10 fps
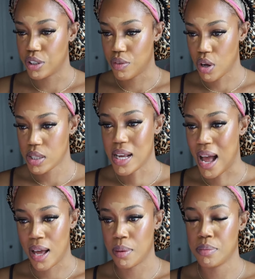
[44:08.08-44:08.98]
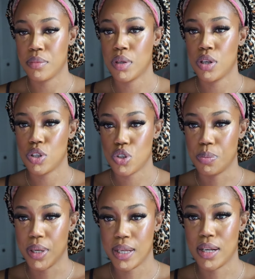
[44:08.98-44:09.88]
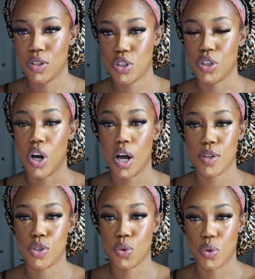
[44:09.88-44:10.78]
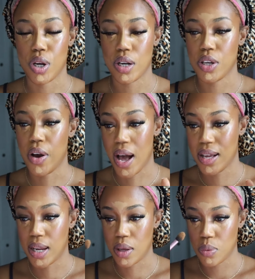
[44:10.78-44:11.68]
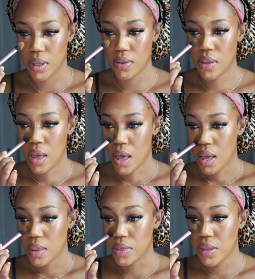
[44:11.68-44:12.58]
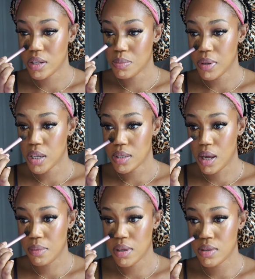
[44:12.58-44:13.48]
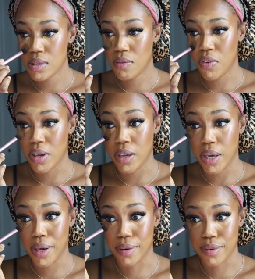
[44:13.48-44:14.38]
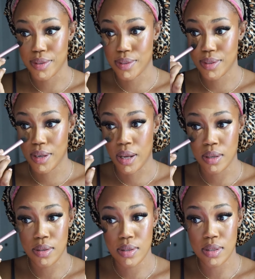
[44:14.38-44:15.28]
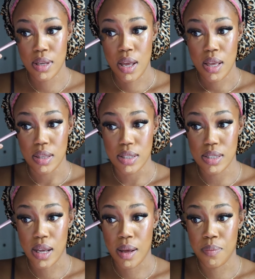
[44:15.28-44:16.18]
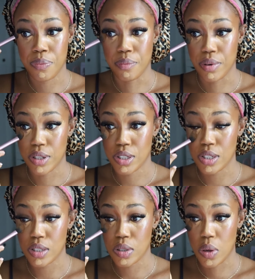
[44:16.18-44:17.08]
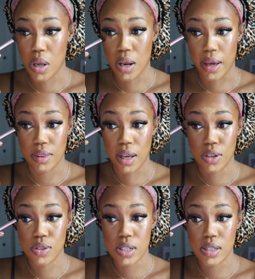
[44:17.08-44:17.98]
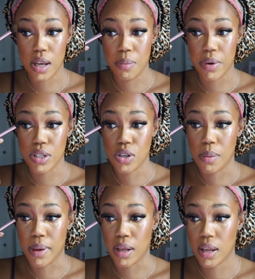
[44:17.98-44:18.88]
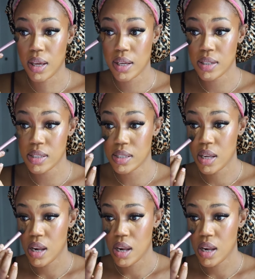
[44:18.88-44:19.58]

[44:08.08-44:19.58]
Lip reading: of all time to blend out your contour, your highlight with. This brush I've been using for years, and I use the same brushes, like I use the same brush on my clients